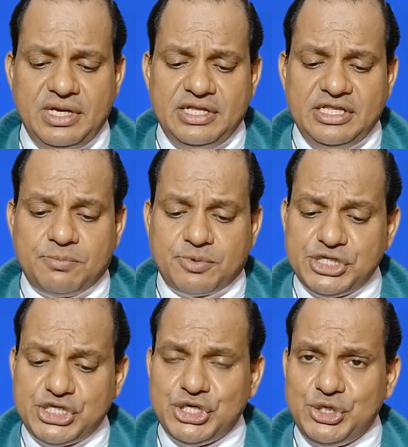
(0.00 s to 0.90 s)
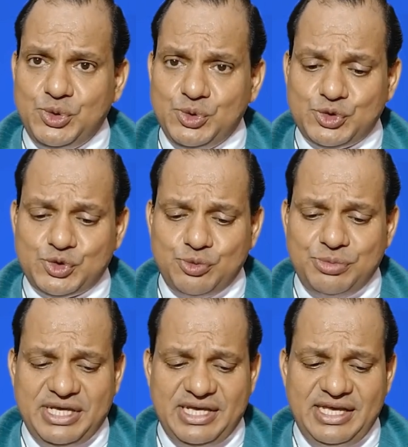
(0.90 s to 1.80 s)
The preaching used to
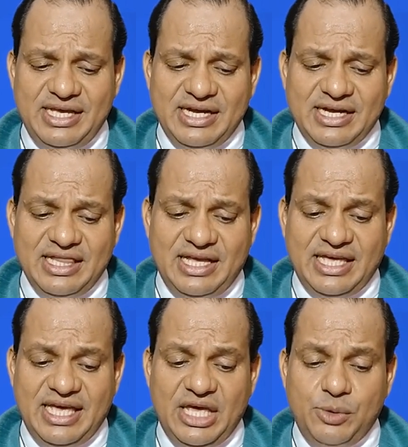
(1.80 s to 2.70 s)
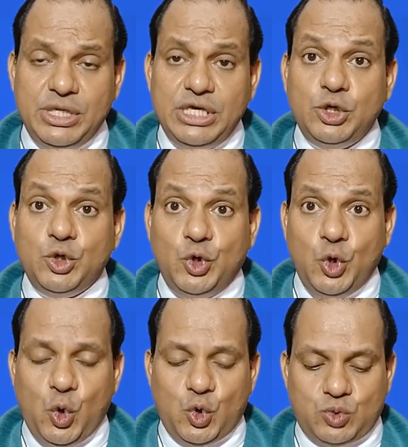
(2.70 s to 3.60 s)
be like a heavy
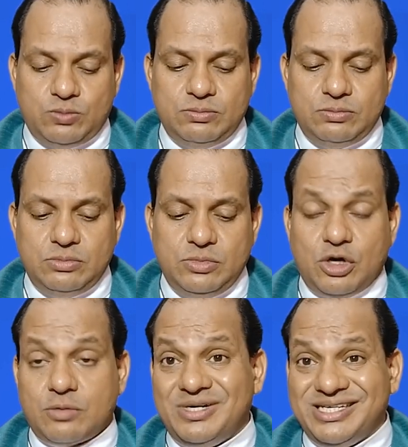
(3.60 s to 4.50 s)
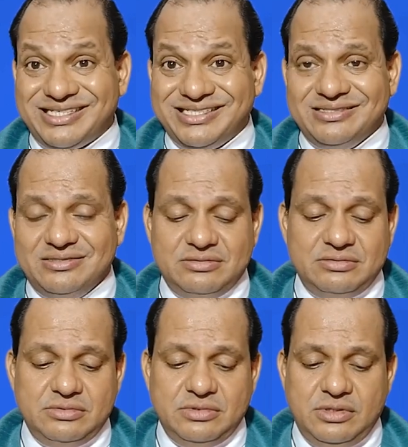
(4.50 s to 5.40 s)
yoke or burden.
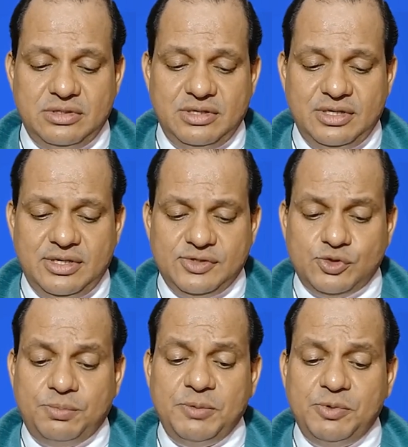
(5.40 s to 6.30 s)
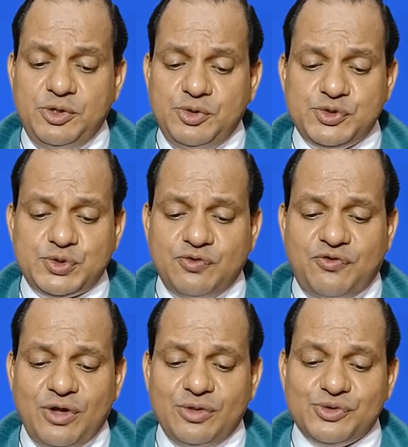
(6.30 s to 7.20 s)
So people used to
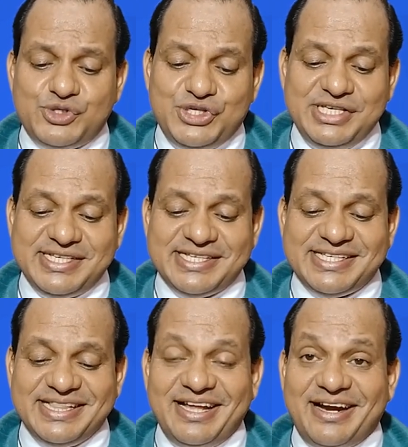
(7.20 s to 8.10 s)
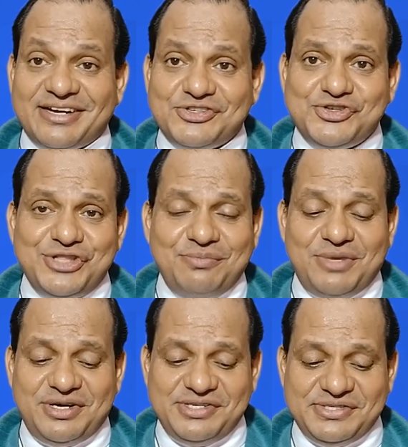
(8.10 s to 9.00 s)
follow Jesus in large
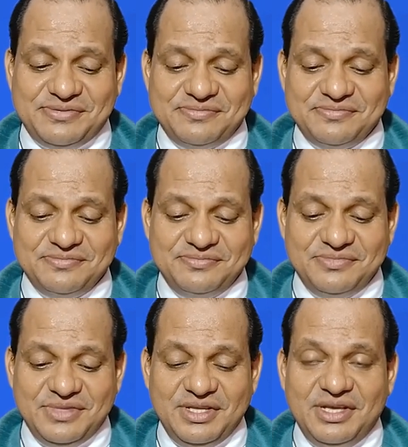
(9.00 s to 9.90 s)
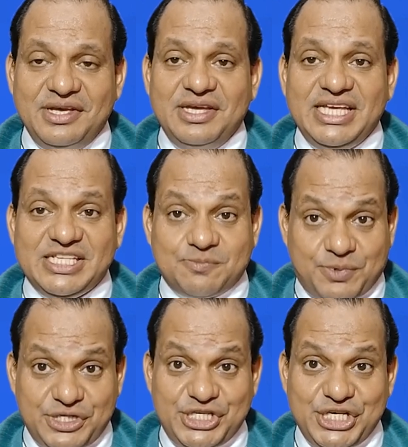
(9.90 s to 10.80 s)
numbers. His
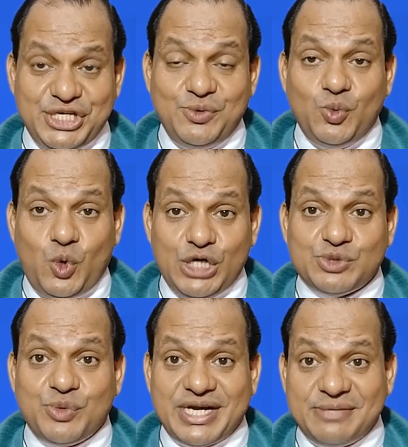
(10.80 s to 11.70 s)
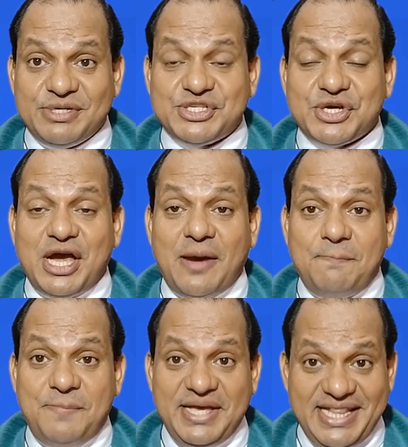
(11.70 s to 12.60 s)
preaching was very much
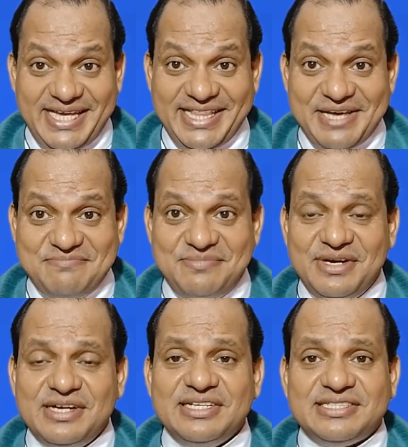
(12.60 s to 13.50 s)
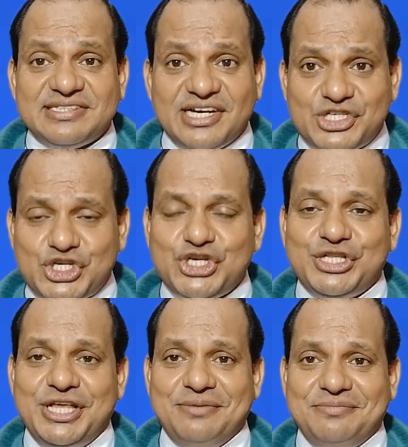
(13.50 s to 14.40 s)
appealing them, touching
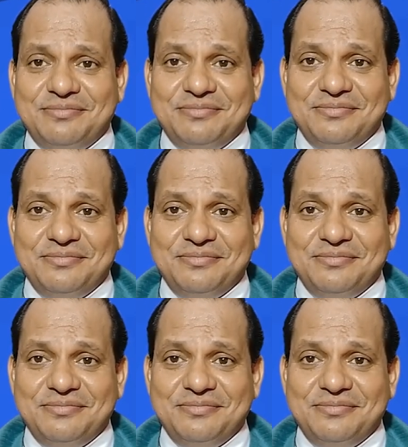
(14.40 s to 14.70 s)
them.